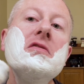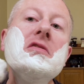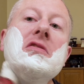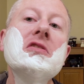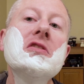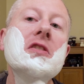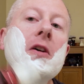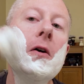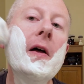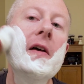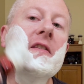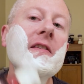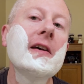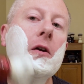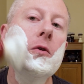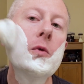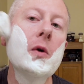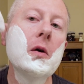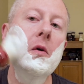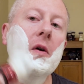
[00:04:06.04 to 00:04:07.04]
so that's kind
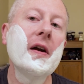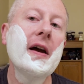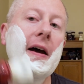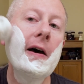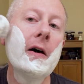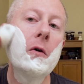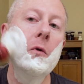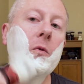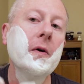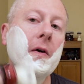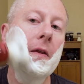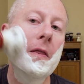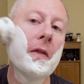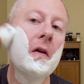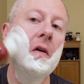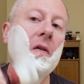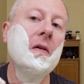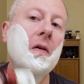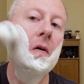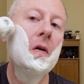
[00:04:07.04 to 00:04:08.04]
of where we're at with
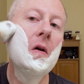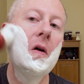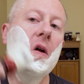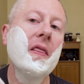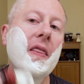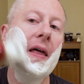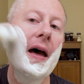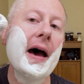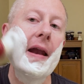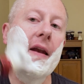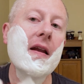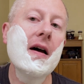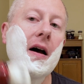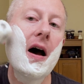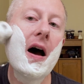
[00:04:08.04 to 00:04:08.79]
that.